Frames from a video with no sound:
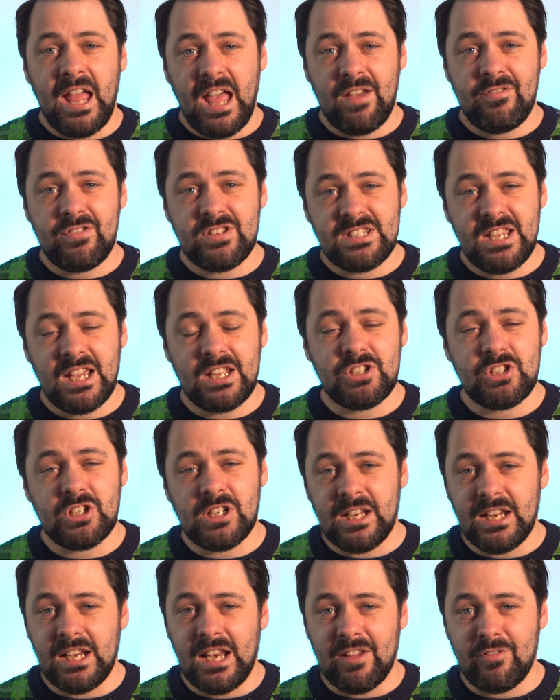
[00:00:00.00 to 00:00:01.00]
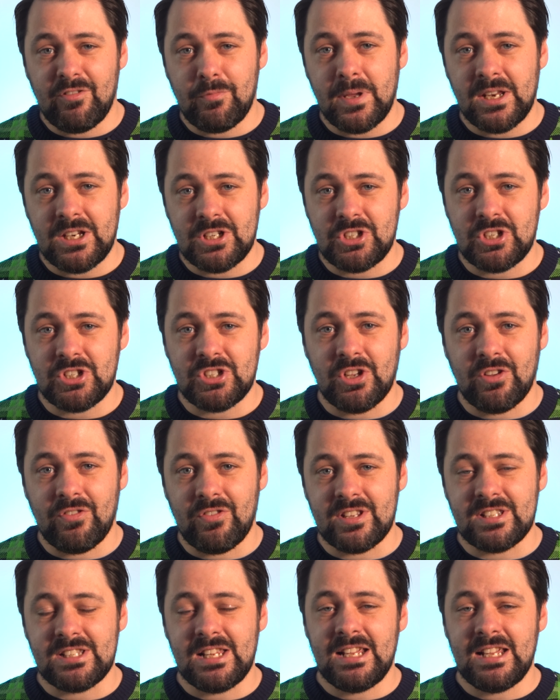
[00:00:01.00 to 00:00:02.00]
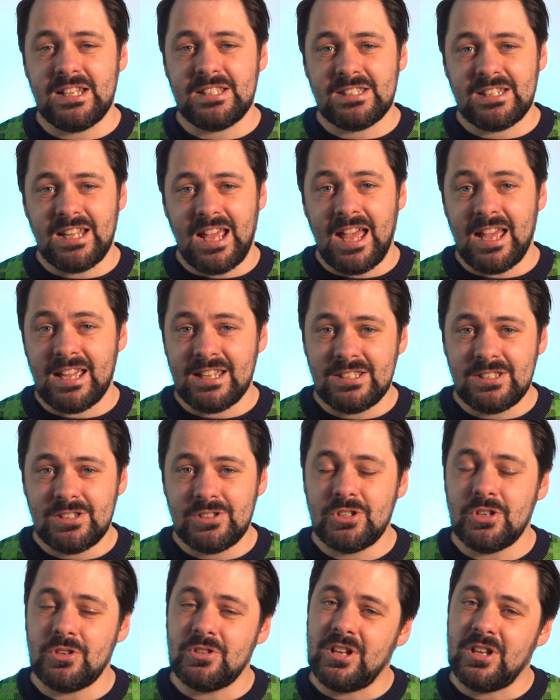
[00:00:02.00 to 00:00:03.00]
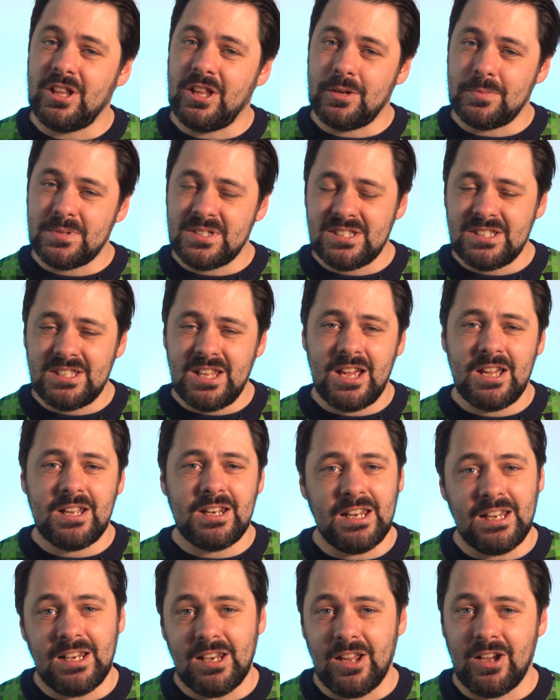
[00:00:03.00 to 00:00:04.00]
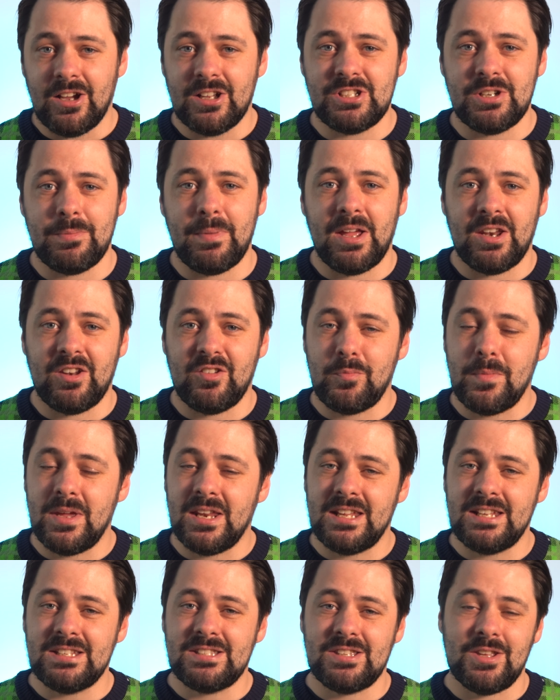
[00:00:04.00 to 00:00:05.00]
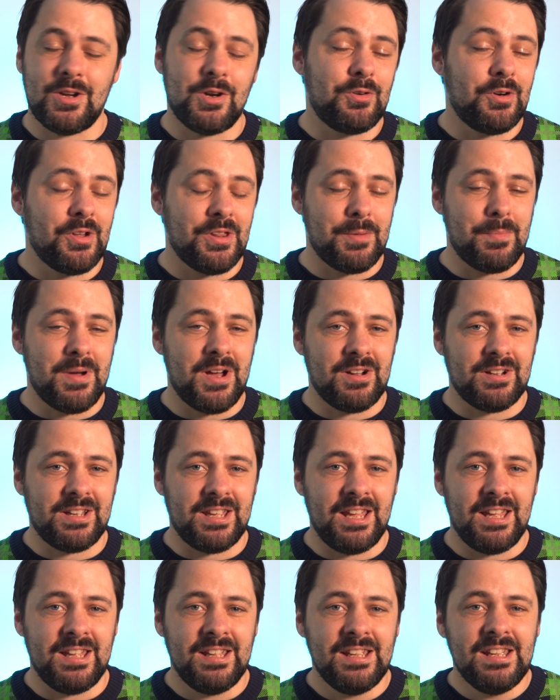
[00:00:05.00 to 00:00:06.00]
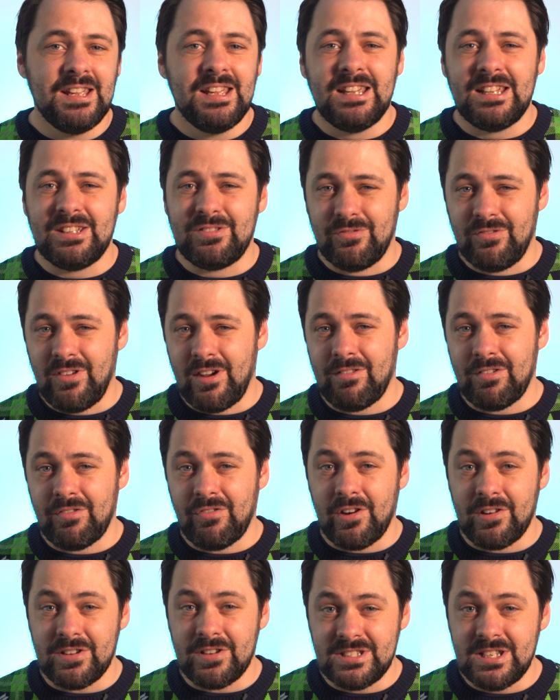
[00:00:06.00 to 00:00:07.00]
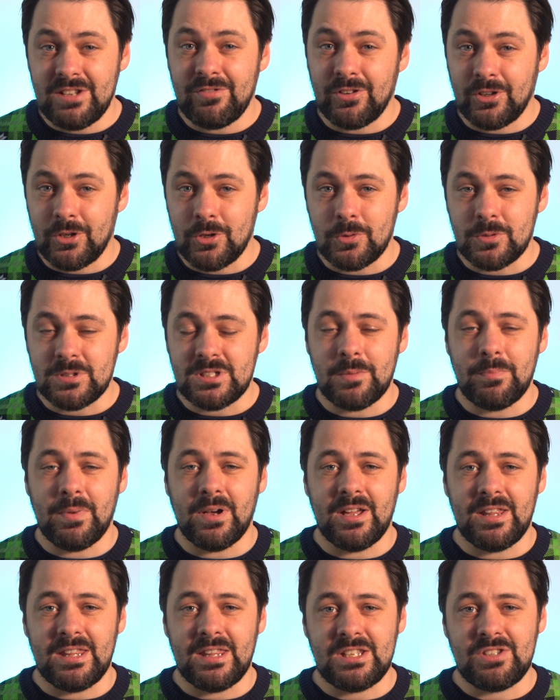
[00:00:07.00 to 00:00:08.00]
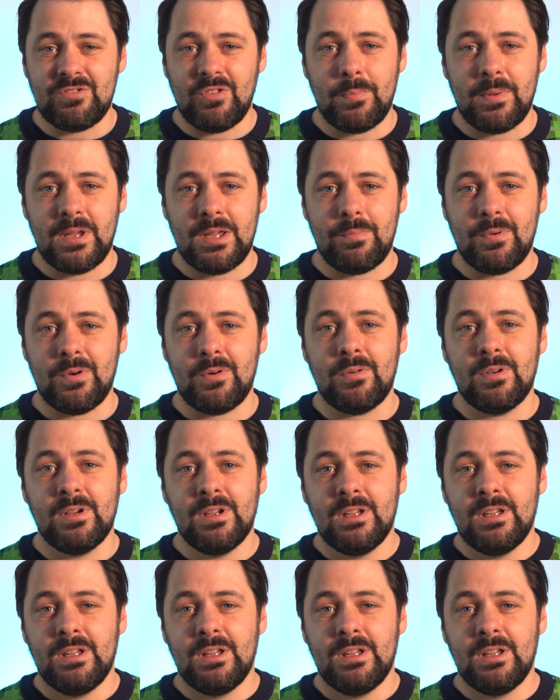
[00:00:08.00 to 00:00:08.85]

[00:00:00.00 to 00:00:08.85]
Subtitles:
have intentionally left miniatures off this list as, due to the absurdly large amount of minis that are on the market, it's very difficult to buy these for people.